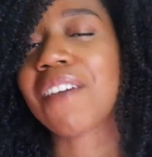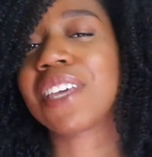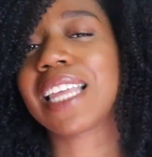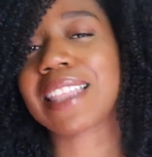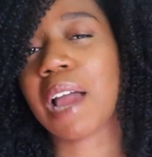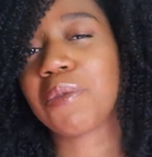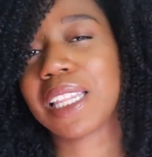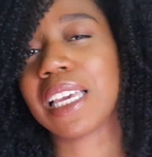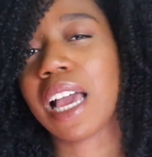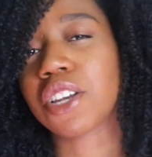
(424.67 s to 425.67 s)
I feel like that
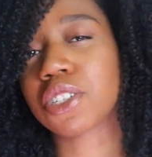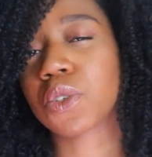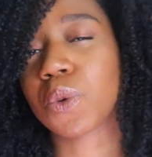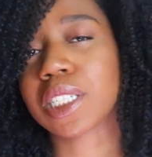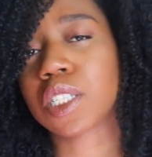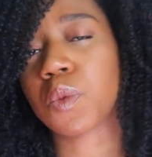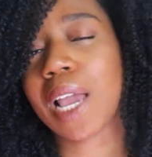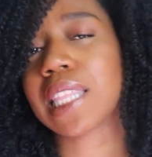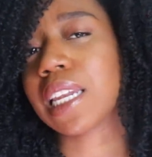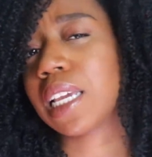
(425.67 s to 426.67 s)
really underscores the
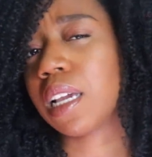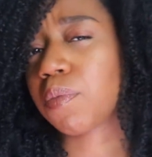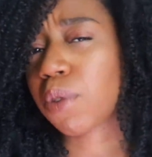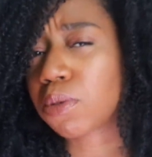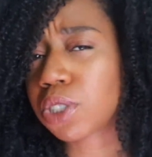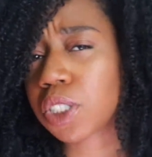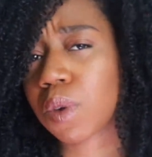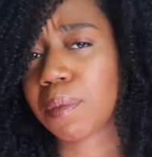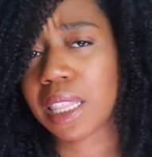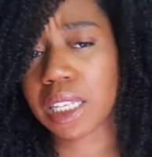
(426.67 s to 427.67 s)
way that he approaches
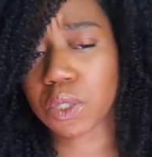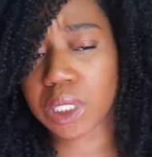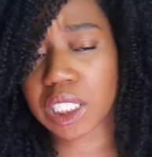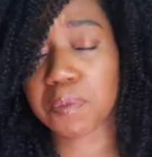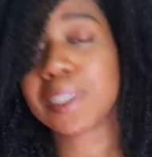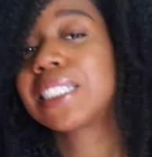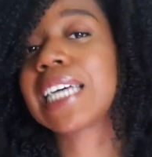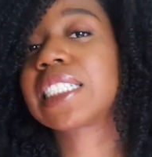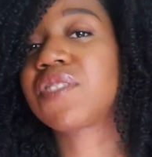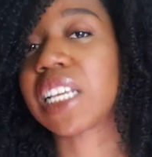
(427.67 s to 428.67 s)
women, the sorts of
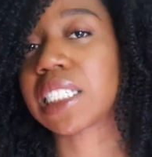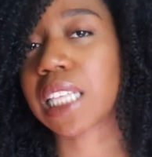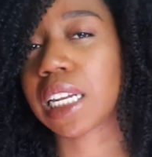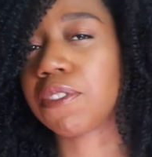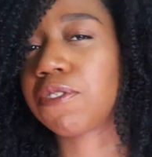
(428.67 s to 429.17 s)
possessiveness that he